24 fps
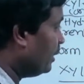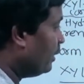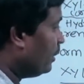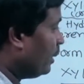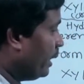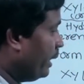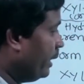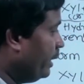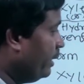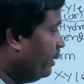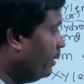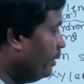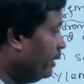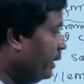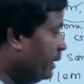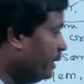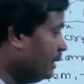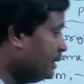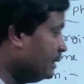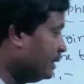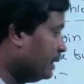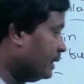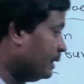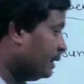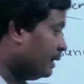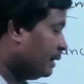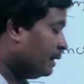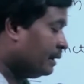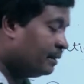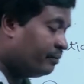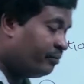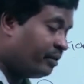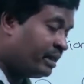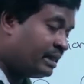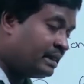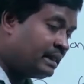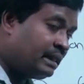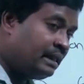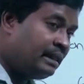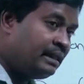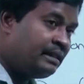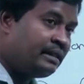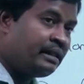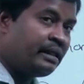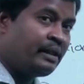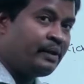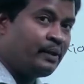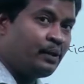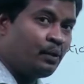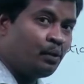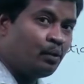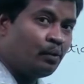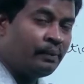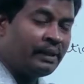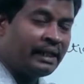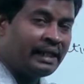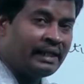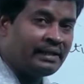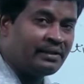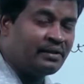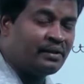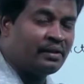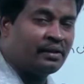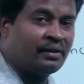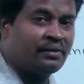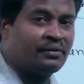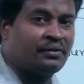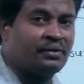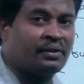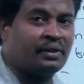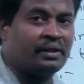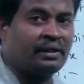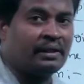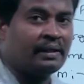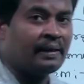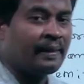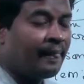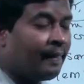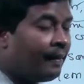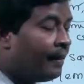and it is a vessel is a tube like structure,